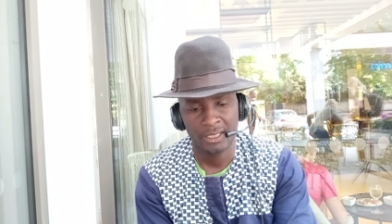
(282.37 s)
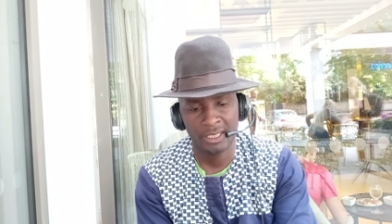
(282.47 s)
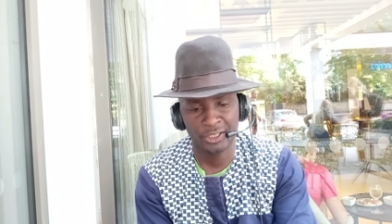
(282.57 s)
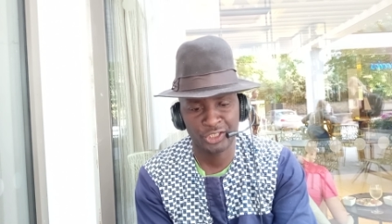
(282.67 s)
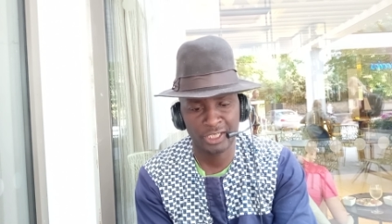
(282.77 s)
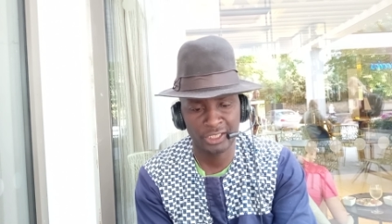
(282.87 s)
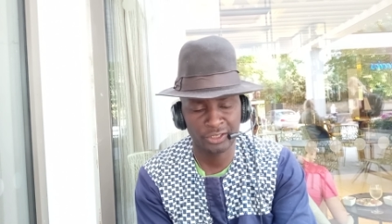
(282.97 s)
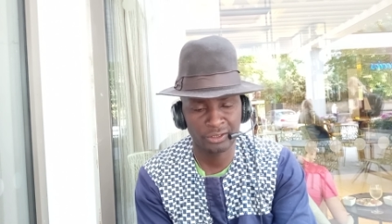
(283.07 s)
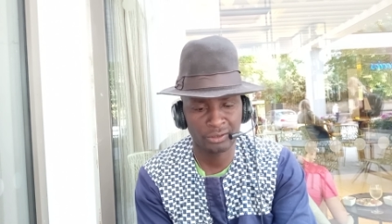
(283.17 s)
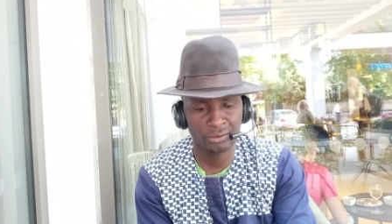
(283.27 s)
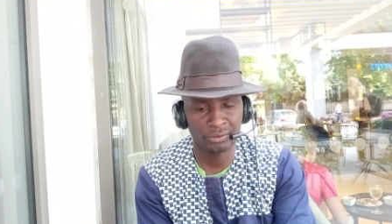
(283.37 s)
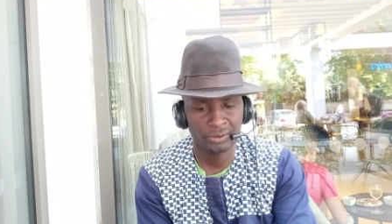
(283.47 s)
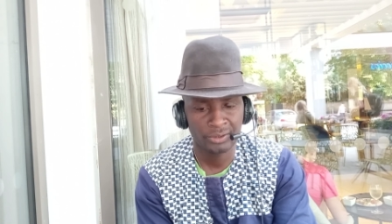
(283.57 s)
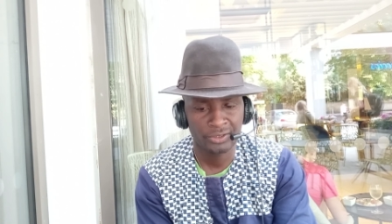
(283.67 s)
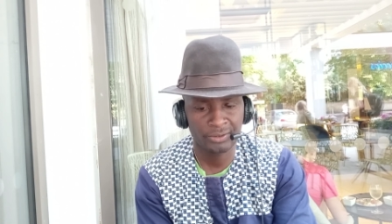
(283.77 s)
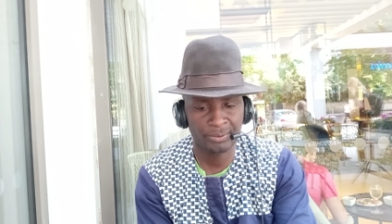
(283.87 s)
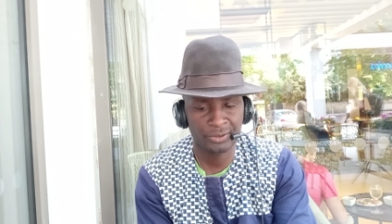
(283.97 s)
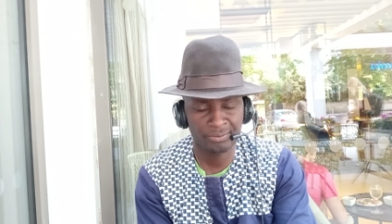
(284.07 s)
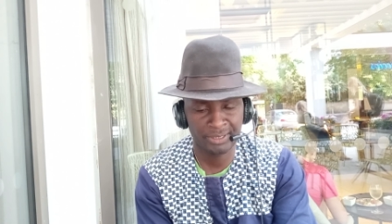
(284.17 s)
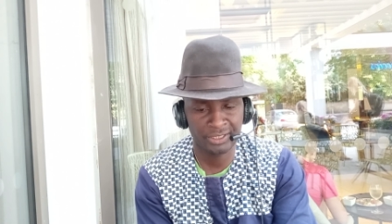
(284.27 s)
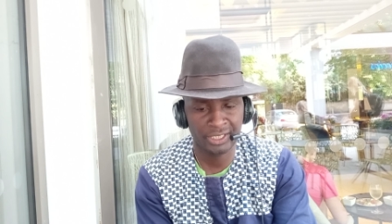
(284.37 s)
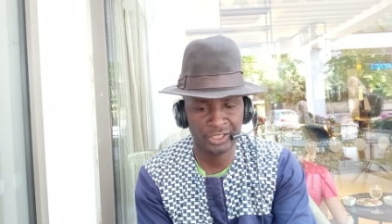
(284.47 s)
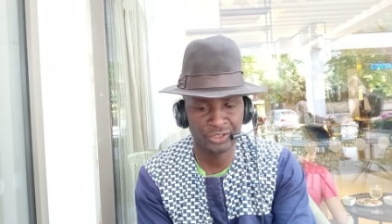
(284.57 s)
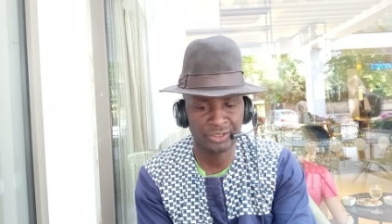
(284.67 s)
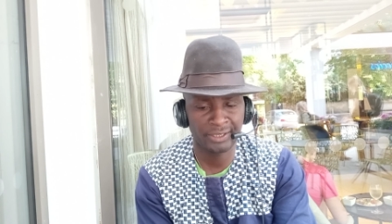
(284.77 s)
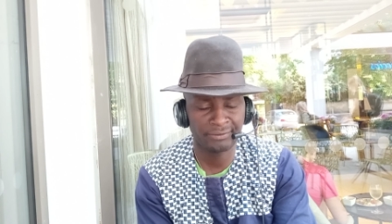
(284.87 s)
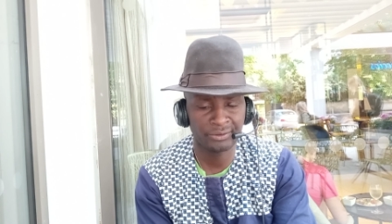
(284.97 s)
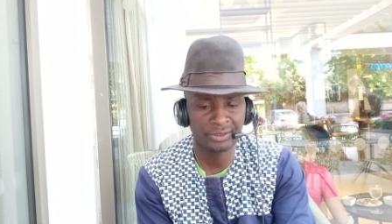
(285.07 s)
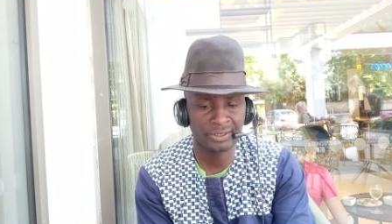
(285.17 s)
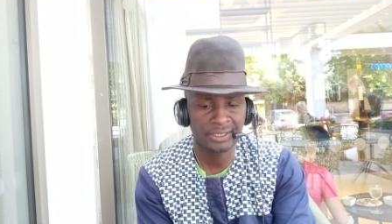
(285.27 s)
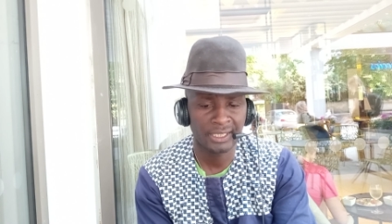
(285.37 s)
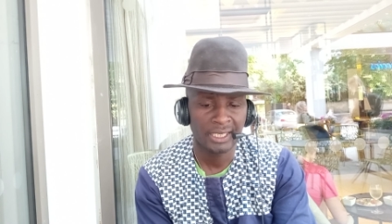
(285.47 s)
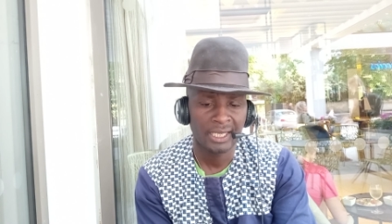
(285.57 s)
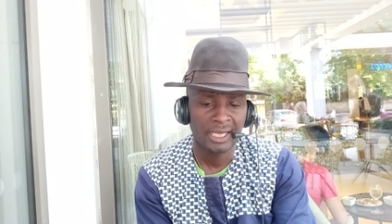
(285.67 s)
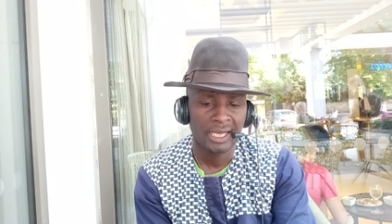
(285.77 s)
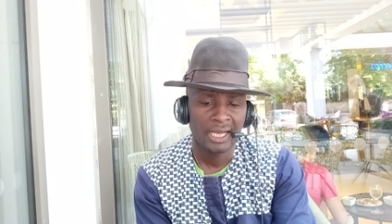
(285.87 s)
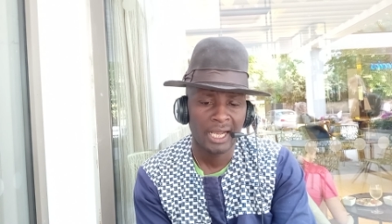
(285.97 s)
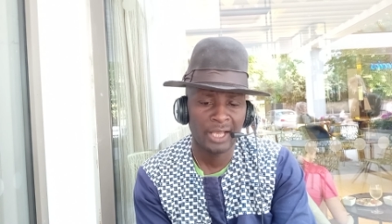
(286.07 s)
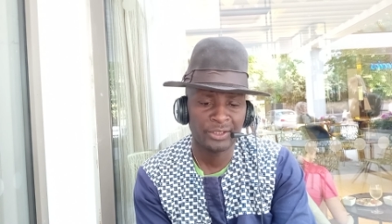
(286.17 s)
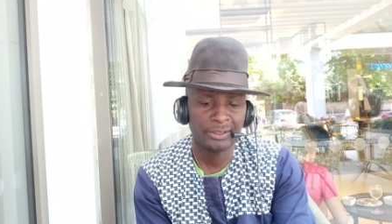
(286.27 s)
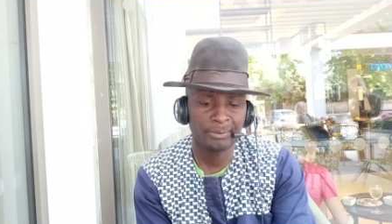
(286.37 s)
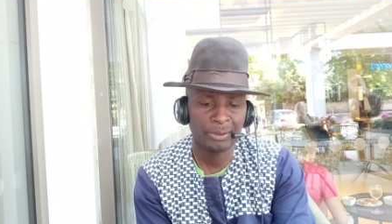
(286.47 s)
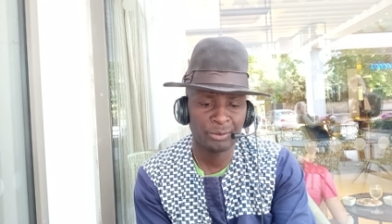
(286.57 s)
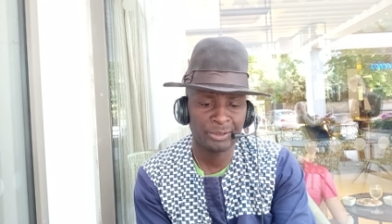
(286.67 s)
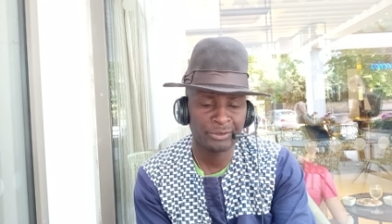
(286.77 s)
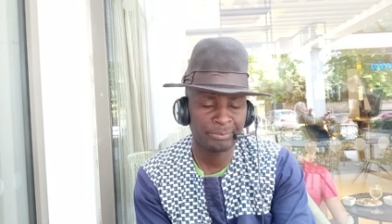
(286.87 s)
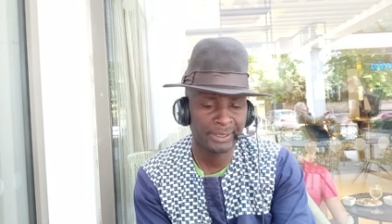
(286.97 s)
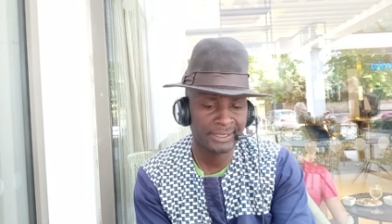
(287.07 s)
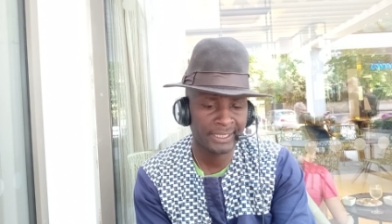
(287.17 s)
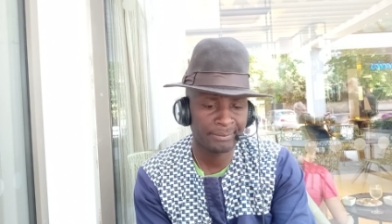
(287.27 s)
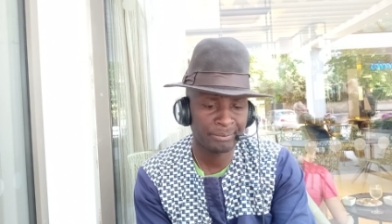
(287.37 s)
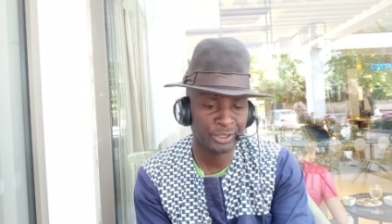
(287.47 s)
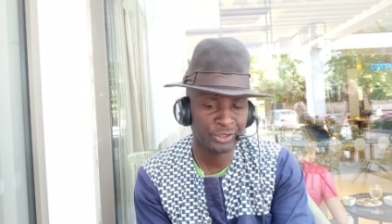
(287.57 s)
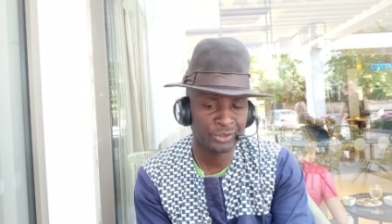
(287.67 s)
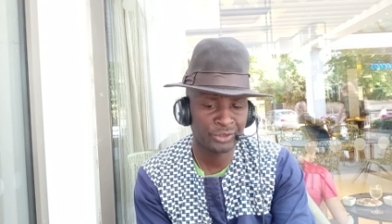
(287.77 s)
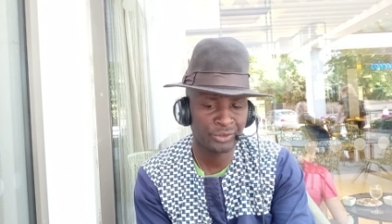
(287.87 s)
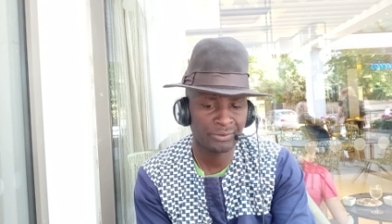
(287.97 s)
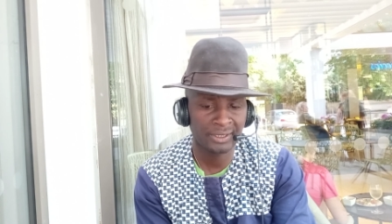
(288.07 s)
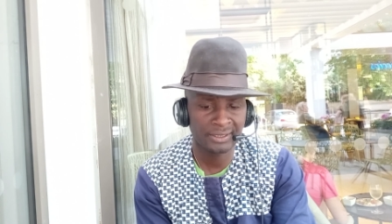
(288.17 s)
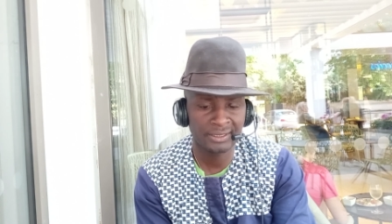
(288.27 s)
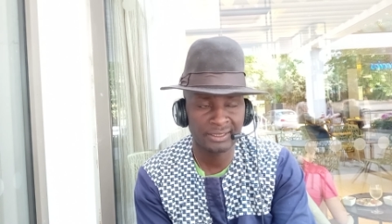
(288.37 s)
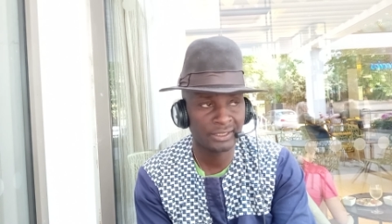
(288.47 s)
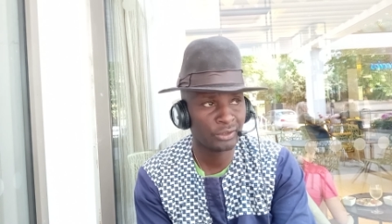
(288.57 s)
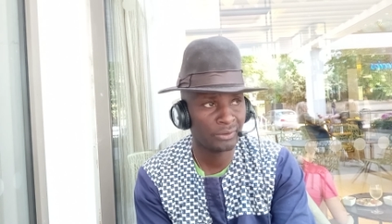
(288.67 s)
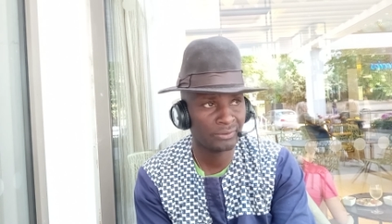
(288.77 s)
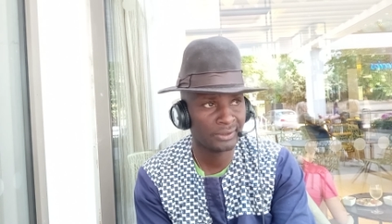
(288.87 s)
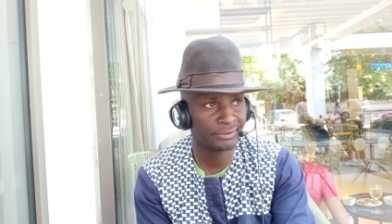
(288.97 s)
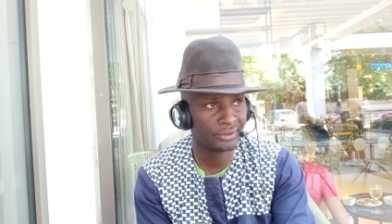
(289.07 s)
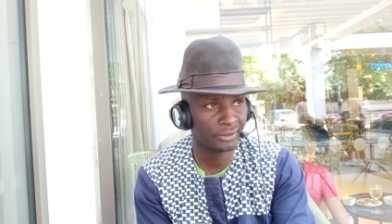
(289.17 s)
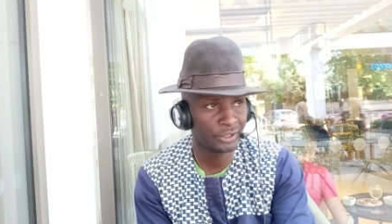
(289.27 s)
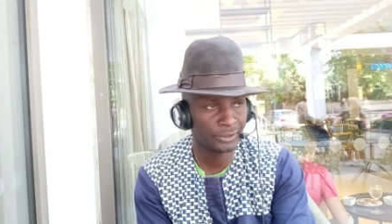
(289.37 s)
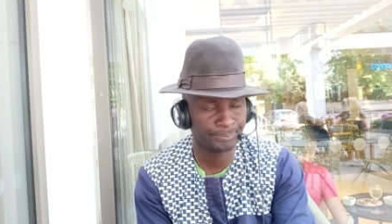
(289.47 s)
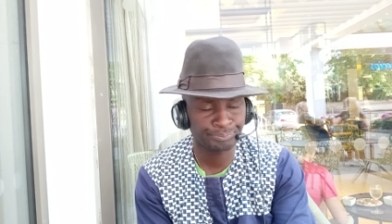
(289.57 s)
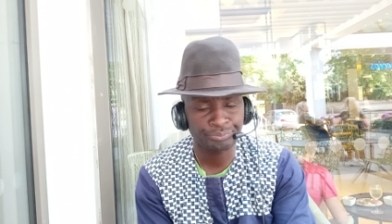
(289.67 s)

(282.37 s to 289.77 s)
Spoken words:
Now, international law supports mediation efforts and the deployment of peacekeeping missions to facilitate conflict resolution.